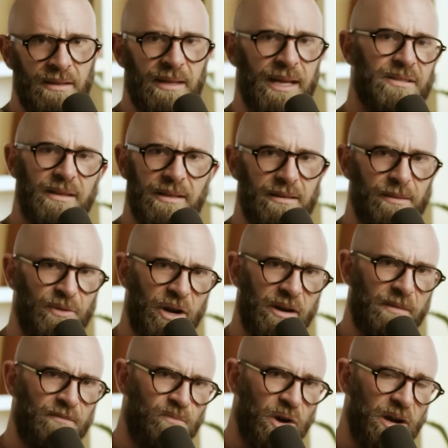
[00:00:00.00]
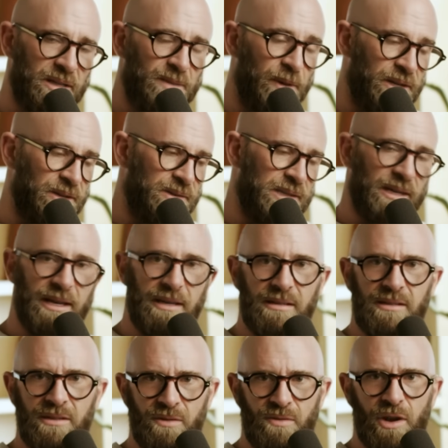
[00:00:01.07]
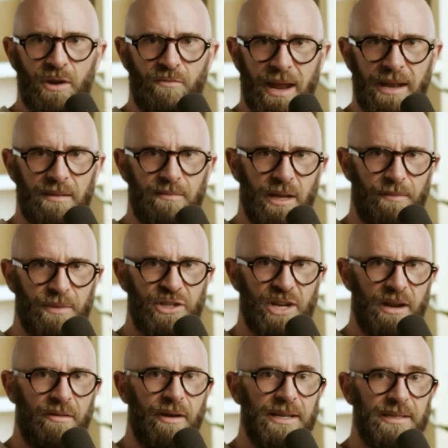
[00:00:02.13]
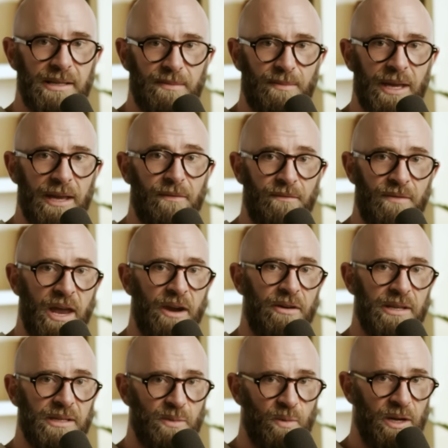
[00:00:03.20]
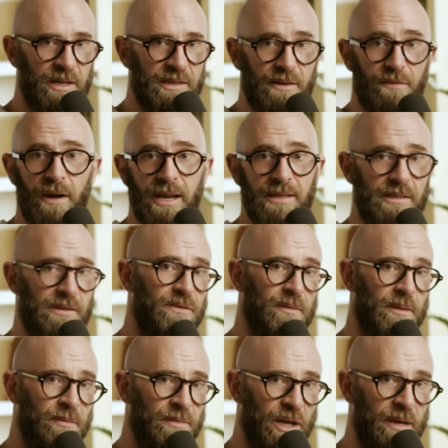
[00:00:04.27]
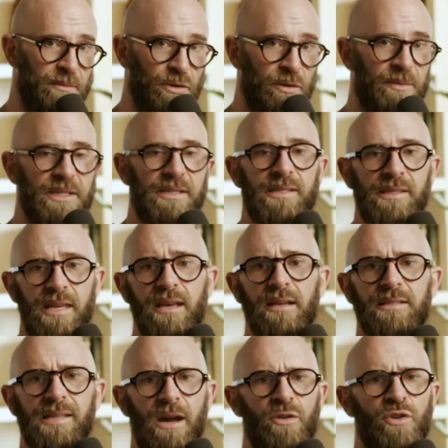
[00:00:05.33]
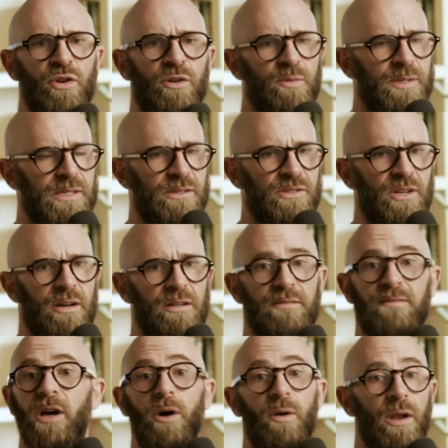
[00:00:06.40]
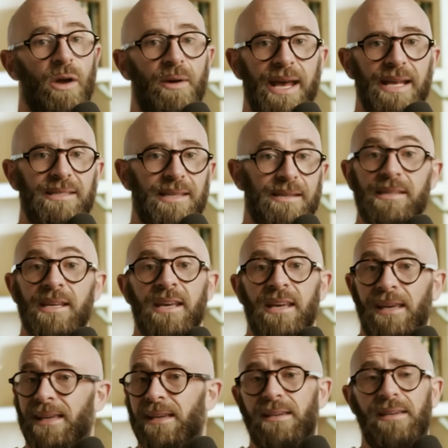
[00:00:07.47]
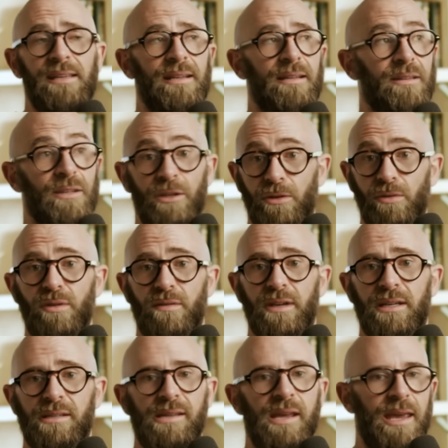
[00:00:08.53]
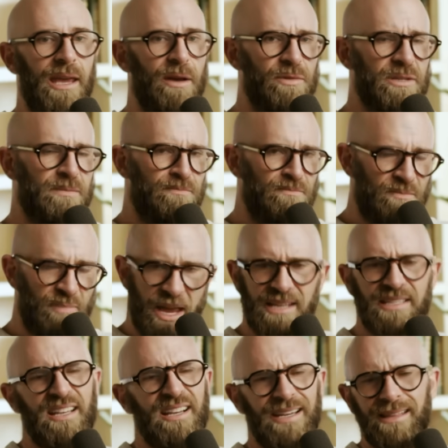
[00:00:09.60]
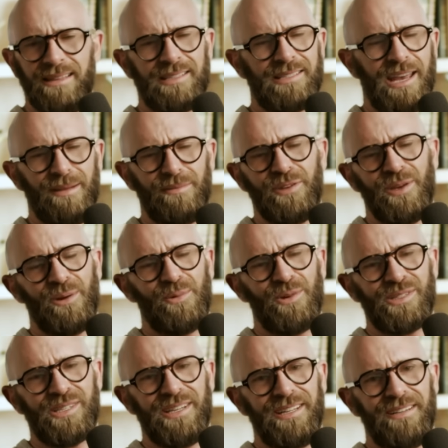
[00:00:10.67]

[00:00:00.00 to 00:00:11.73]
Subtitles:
Actually, the program worked by using a pseudo-random number generator to pick various words and phrases from the Bible, but seeing as how God was in charge of the whole OS and indeed the universe, it was basically the same thing, wasn't